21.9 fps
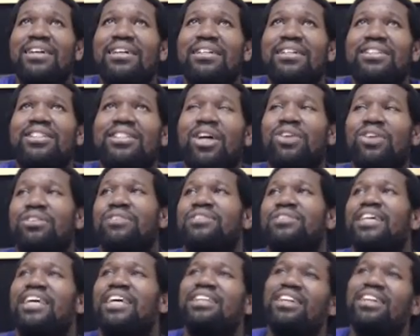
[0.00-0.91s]
Joseph
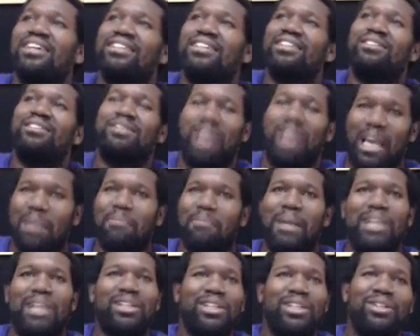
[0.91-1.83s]
said, look,
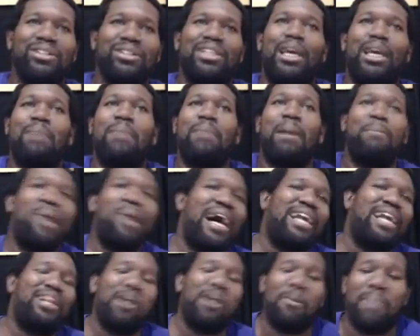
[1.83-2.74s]
make sure you take my
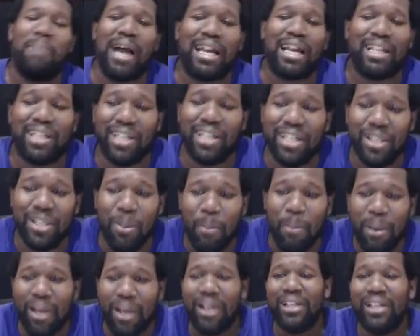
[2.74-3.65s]
body up out of here and you
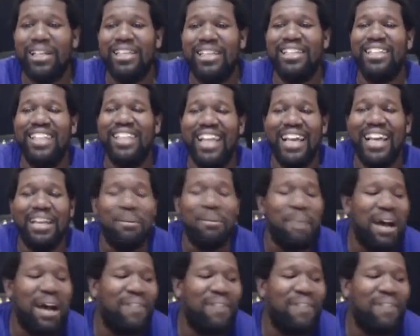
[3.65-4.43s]
bury it in the land of my